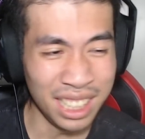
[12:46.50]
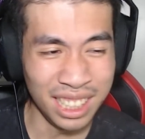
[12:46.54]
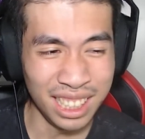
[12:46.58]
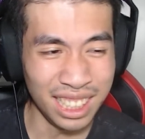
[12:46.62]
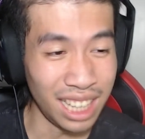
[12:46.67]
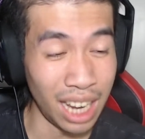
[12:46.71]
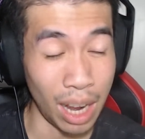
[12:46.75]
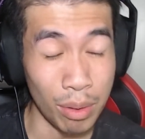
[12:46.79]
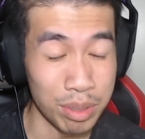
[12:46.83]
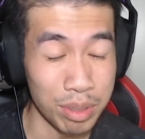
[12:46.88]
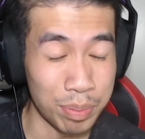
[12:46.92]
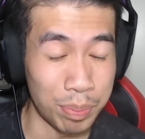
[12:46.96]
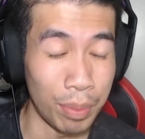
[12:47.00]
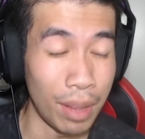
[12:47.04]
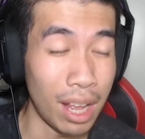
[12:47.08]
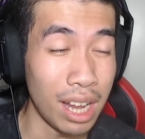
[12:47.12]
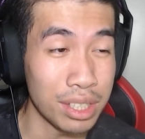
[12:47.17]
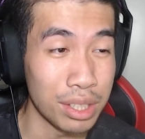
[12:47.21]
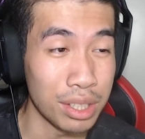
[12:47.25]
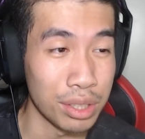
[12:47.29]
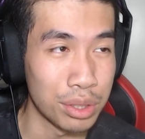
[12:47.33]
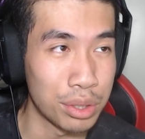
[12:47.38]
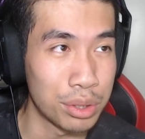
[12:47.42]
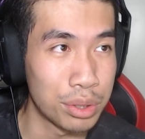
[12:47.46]
I was
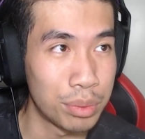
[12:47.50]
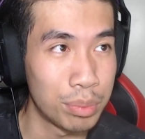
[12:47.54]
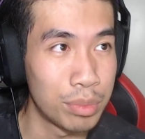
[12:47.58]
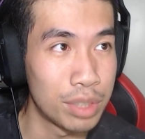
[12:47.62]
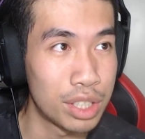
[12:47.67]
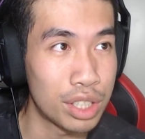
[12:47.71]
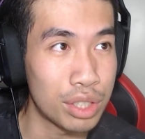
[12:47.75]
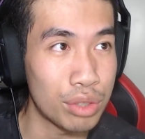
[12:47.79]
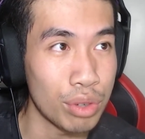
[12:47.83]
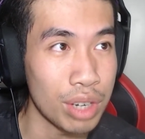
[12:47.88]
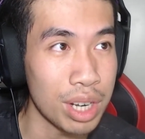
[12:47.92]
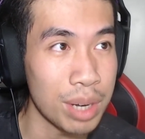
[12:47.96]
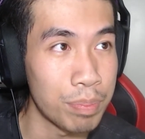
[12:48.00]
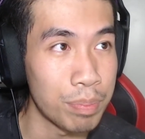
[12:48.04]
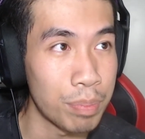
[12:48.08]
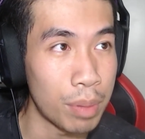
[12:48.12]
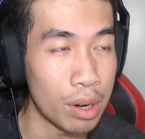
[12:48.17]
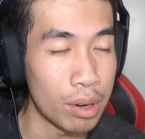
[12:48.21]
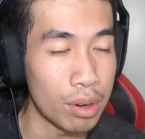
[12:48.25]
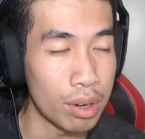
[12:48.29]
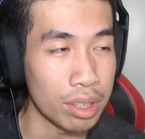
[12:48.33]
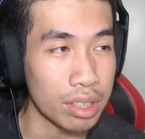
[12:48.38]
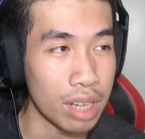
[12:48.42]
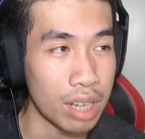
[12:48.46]
planning to stream
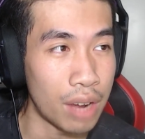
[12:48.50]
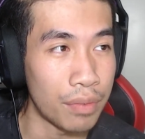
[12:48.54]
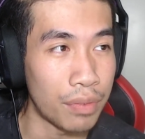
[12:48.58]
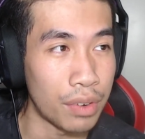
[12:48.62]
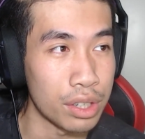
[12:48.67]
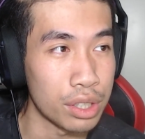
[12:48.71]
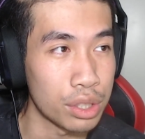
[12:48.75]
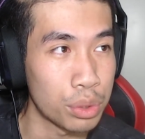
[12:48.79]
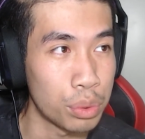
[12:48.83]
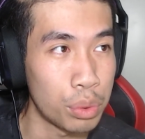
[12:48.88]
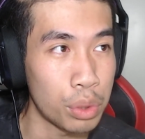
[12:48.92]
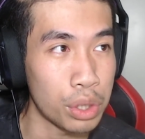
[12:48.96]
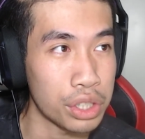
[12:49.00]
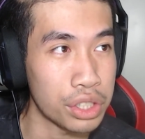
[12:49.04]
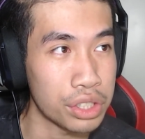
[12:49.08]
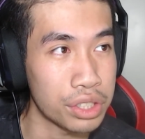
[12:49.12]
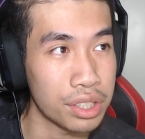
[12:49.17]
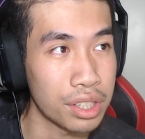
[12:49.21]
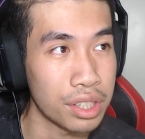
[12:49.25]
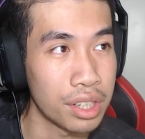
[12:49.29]
Baragoth on Twitch,